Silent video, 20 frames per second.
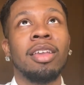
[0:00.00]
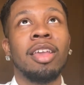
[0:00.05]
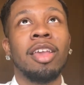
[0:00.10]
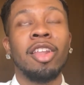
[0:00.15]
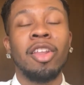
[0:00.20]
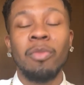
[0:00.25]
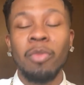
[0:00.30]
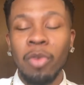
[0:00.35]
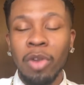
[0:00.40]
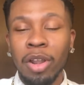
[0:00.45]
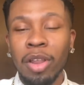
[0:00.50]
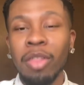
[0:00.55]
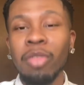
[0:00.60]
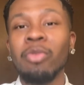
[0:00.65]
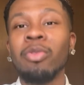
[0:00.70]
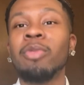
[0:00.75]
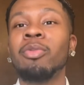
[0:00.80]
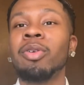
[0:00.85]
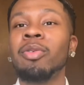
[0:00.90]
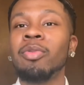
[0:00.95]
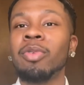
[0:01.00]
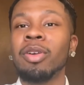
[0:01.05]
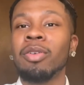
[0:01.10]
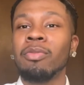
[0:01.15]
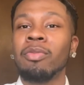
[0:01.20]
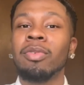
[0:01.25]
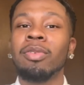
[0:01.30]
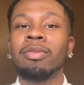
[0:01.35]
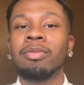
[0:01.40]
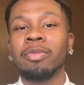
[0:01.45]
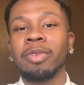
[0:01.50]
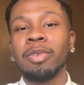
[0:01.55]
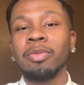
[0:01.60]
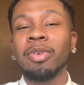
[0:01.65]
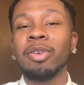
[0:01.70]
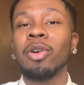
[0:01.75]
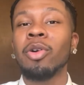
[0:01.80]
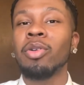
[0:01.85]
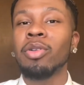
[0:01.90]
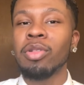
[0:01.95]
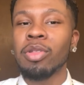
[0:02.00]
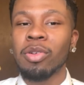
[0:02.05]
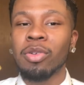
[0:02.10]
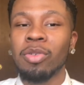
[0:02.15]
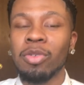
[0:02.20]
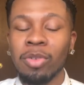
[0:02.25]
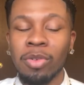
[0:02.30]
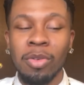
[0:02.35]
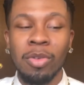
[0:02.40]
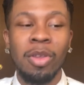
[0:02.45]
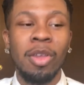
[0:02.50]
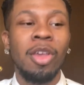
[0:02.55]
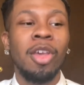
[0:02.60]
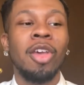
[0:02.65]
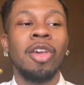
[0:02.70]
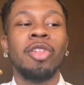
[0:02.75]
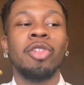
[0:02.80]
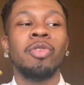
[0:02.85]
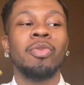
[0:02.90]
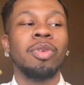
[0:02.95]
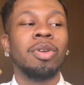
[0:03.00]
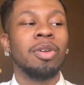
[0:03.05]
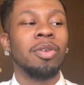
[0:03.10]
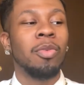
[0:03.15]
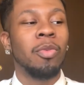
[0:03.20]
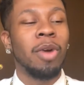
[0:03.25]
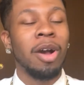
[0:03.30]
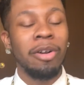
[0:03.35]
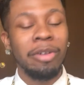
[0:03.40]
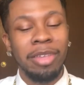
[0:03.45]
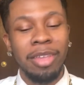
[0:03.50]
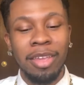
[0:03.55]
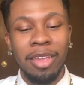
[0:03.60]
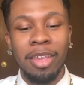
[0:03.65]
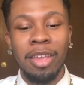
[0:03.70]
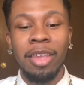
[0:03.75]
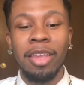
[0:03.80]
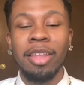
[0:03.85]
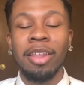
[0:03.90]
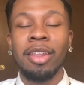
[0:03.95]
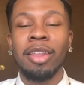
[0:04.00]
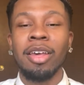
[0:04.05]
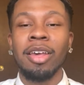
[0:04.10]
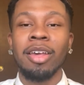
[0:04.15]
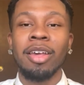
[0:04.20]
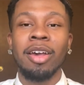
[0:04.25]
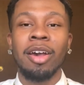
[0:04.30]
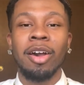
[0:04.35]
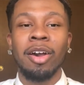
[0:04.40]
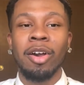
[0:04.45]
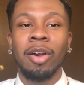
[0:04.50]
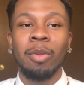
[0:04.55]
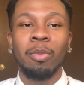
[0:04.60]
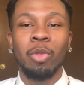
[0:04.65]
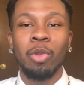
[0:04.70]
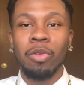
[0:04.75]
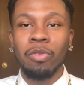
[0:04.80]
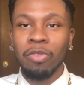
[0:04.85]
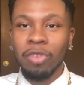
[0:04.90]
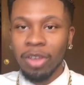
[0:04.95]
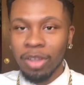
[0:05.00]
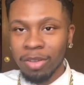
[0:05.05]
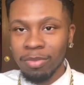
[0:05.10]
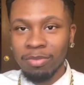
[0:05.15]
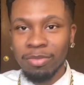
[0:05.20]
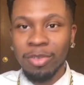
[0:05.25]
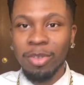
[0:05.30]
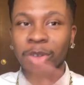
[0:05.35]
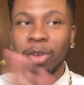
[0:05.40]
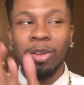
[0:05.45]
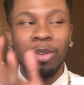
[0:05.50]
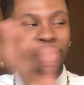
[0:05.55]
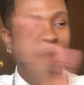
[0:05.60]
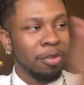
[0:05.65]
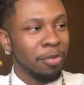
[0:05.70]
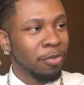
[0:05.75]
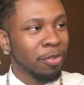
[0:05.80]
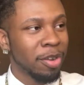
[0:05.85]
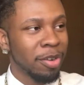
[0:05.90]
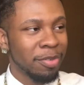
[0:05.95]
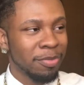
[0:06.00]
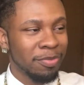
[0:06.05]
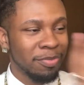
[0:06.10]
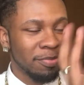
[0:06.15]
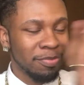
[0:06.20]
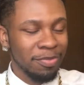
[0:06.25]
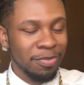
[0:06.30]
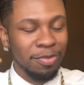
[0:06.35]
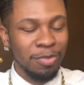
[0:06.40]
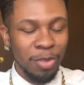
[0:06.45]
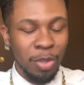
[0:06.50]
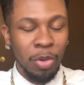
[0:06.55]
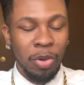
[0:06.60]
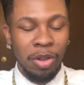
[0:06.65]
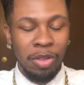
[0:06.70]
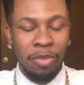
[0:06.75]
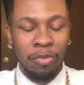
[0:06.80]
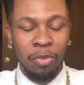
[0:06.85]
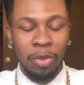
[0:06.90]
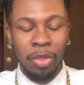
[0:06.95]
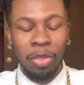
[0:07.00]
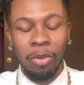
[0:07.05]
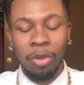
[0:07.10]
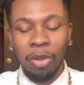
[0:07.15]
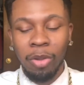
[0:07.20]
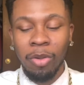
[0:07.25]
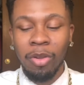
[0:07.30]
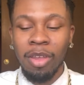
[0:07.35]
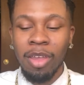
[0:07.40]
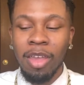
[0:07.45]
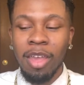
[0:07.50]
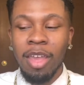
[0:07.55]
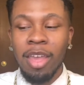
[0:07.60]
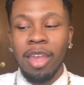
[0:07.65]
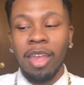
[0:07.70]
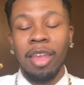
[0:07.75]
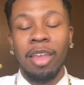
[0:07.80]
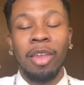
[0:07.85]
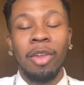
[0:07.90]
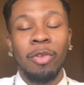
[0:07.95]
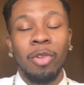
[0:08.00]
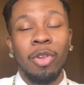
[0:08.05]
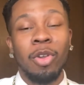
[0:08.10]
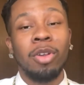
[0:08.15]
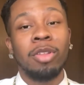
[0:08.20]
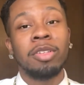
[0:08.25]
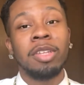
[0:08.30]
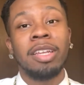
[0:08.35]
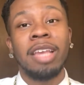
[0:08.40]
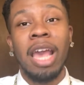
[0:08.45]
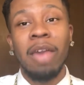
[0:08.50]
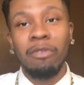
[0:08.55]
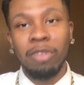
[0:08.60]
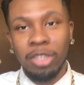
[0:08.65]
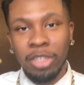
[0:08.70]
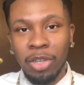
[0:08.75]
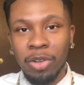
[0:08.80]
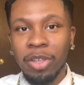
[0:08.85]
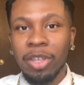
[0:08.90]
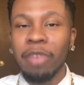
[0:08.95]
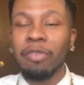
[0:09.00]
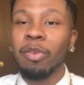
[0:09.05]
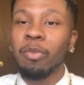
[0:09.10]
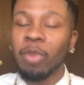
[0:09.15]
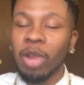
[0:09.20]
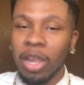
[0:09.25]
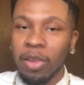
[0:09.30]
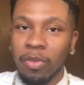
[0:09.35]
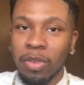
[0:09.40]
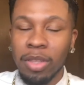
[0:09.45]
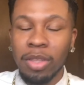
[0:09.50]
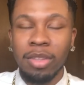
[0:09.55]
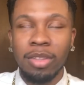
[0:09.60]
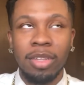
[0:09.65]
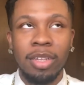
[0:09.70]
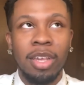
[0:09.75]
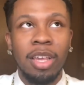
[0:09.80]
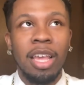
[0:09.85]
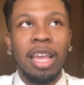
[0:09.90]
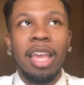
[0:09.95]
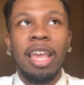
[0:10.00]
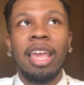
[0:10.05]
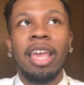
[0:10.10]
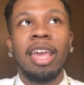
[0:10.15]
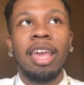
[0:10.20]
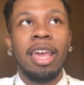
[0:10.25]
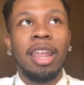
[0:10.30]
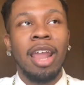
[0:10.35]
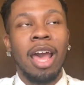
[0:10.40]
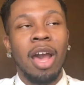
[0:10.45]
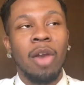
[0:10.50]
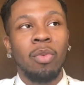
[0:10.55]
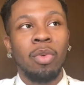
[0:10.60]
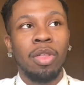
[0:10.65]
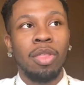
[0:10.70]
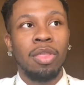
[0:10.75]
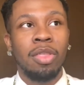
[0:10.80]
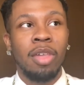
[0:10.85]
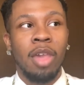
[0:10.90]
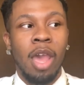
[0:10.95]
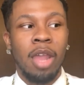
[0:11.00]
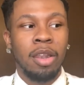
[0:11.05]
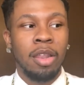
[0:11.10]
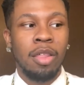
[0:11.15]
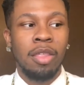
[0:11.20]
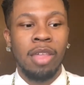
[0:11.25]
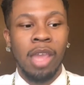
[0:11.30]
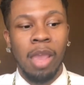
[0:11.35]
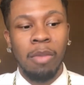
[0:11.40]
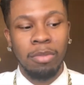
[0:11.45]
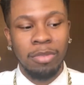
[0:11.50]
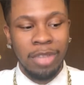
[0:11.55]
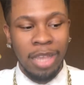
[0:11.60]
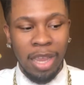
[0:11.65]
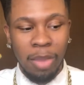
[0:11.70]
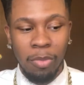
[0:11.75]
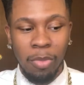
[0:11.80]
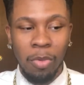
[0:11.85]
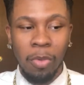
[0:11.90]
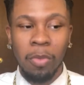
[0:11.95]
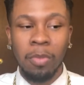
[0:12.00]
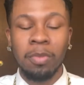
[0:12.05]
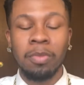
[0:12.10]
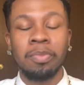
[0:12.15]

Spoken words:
in the mornings when we would go to school, you would walk in through the front, you know, the little front doors of Withrow, and you go to the cafeteria for breakfast. And I would sit at the same table